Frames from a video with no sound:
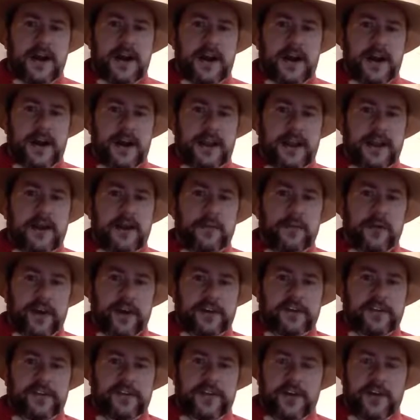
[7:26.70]
Lego
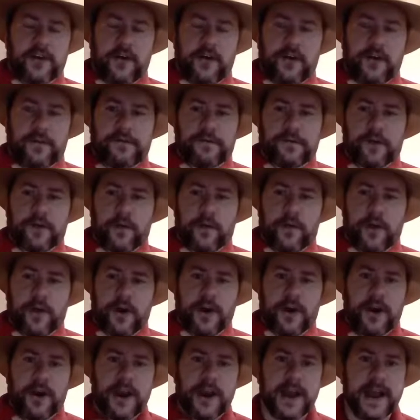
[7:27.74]
bricks that are on the
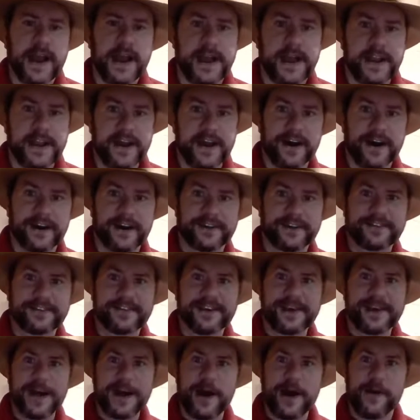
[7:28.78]
floor, and
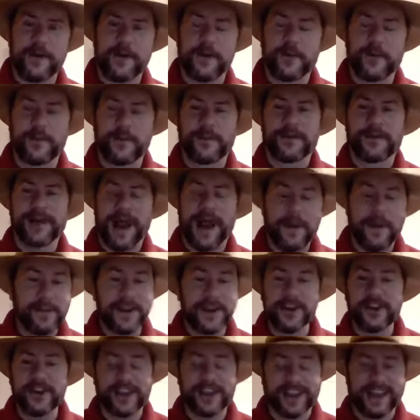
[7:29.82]
see how
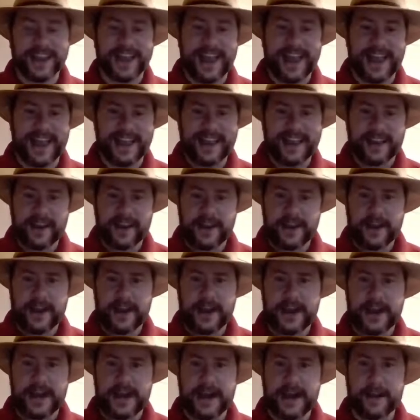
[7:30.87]
many you can get.
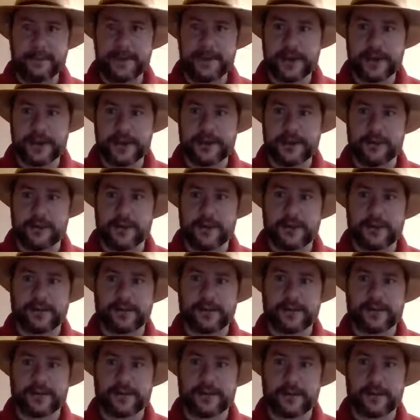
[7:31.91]
And I'd be curious
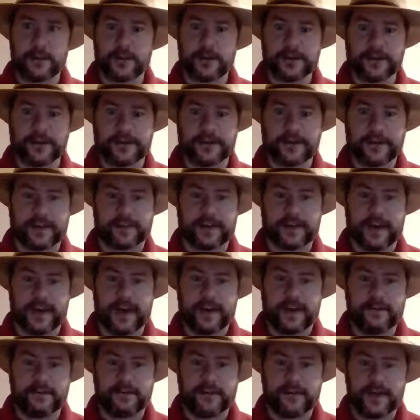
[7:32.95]
to see what success you
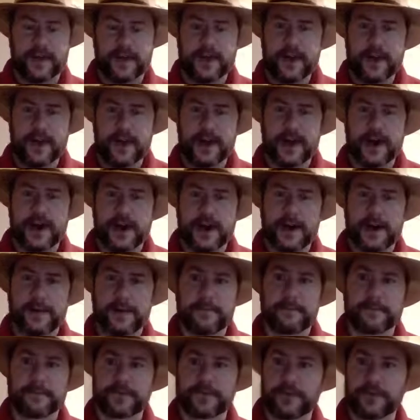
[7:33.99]
have.
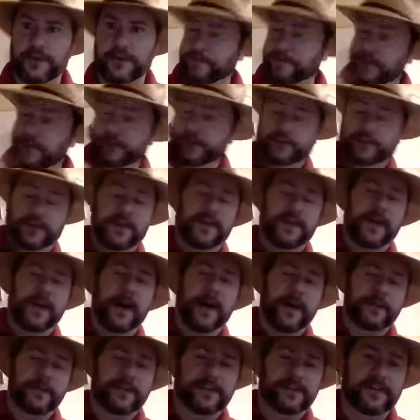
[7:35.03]
So you post it in the
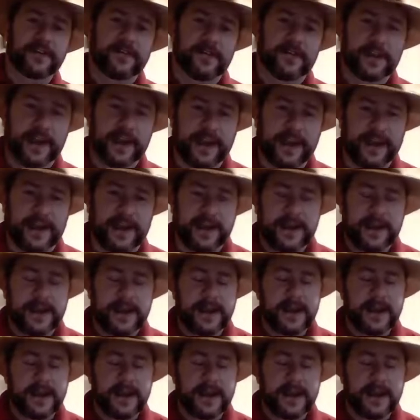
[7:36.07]
comments if you like.